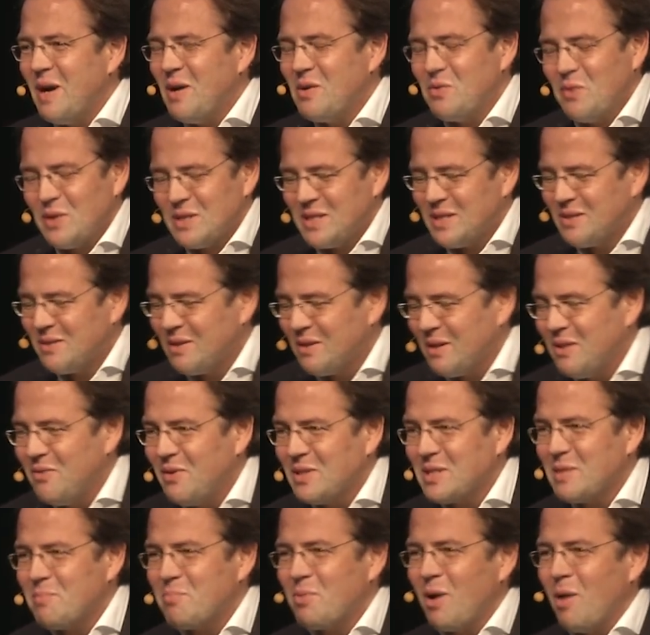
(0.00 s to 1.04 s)
Well, it
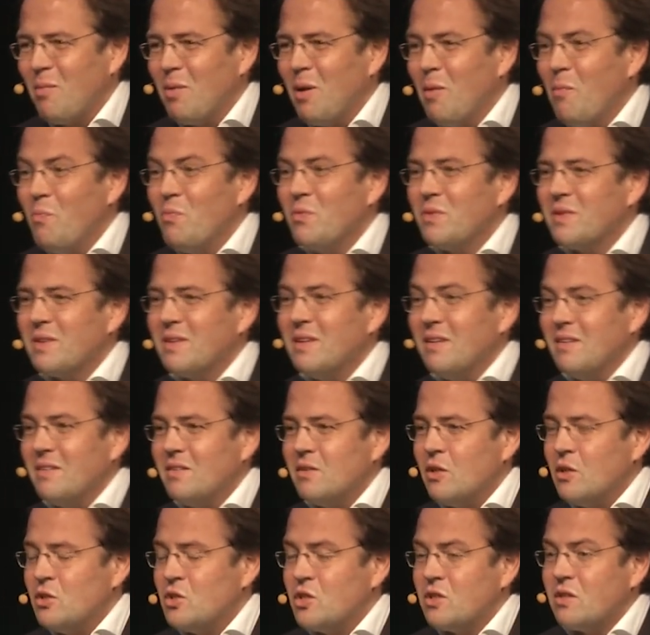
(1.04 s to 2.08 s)
was a problem.
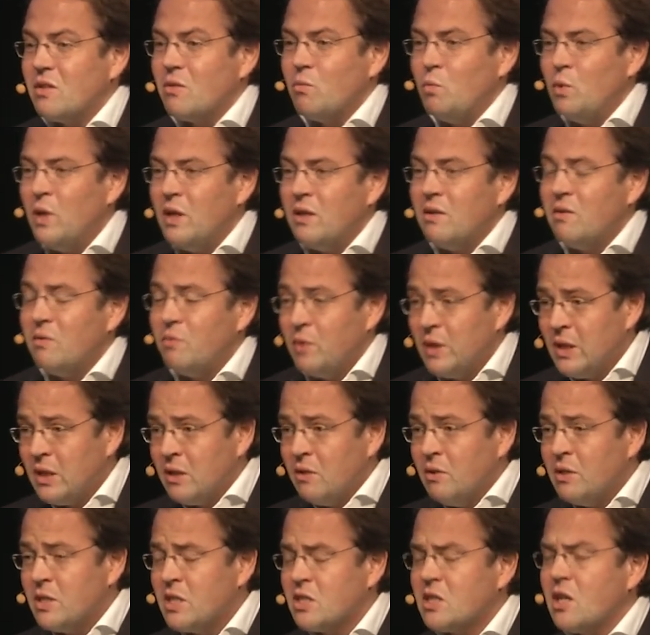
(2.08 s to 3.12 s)
We
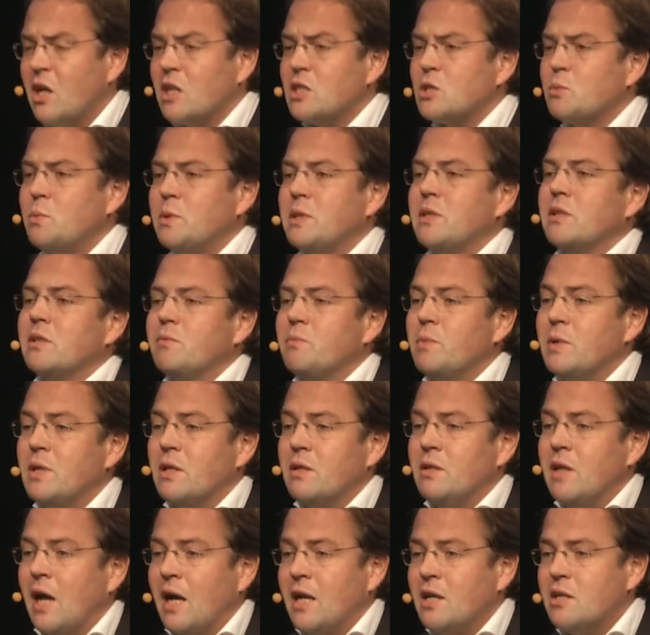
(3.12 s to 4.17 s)
discussed with
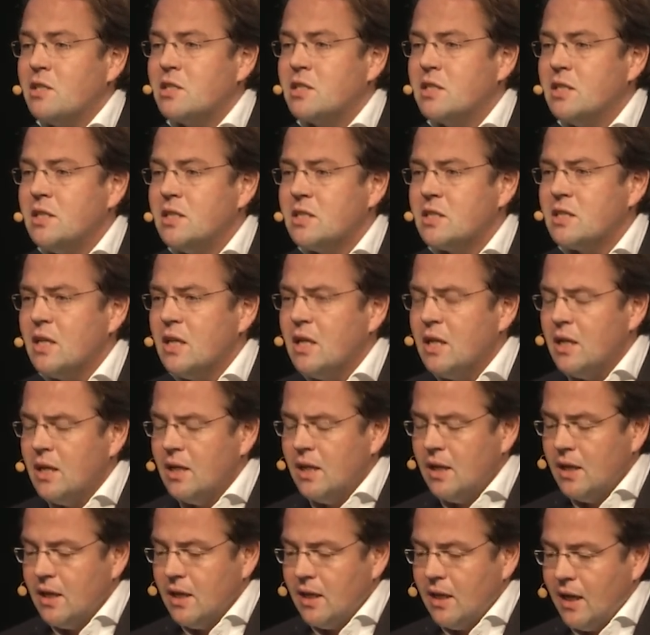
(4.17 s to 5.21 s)
the diocese,
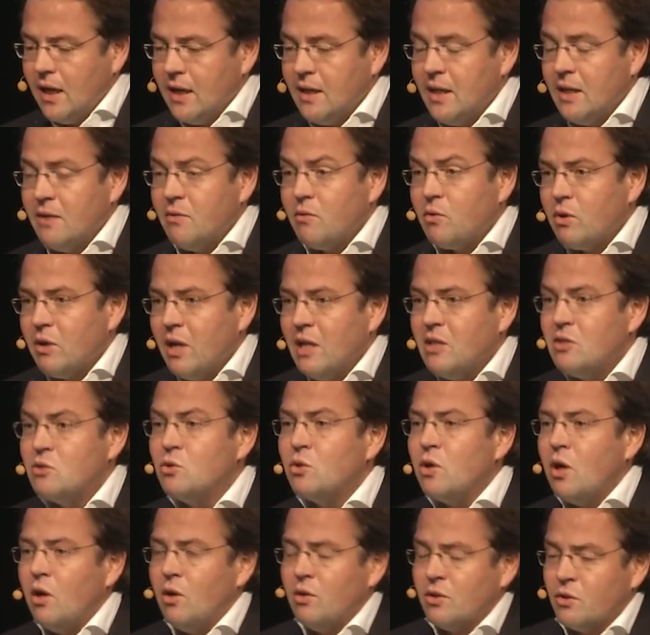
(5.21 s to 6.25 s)
and they
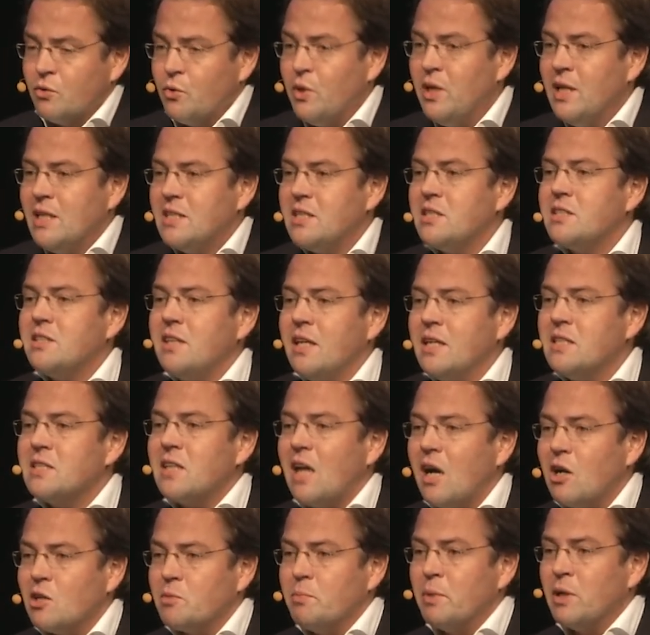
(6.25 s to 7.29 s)
took all the religious things
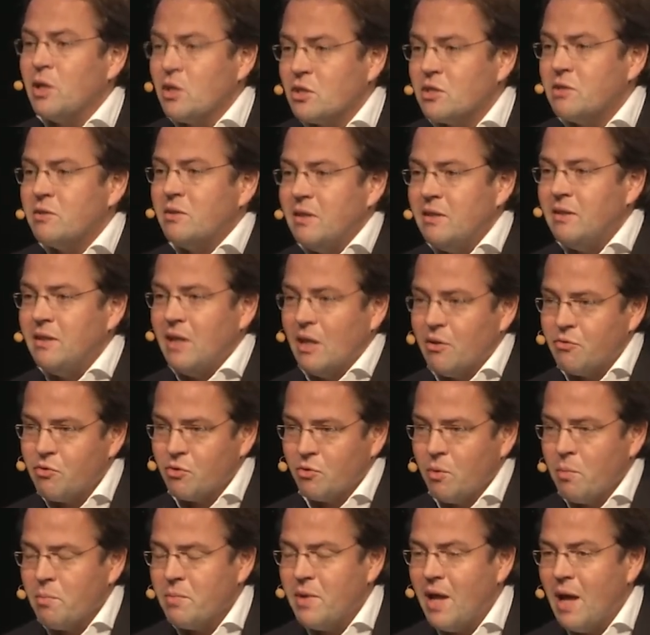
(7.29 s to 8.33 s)
out because they're
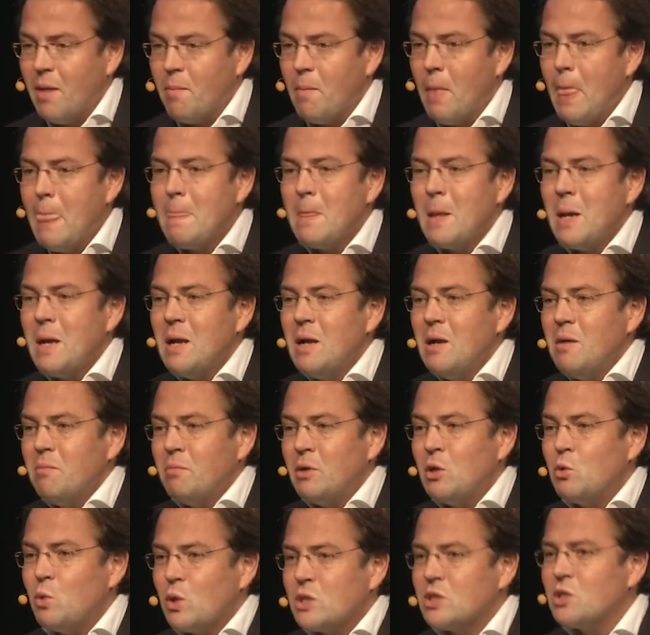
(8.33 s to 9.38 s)
from them.
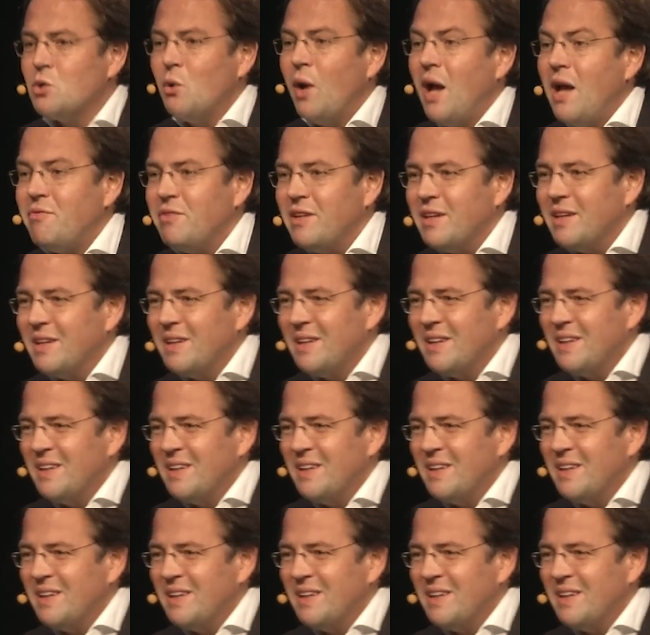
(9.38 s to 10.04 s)
But it was too heavy.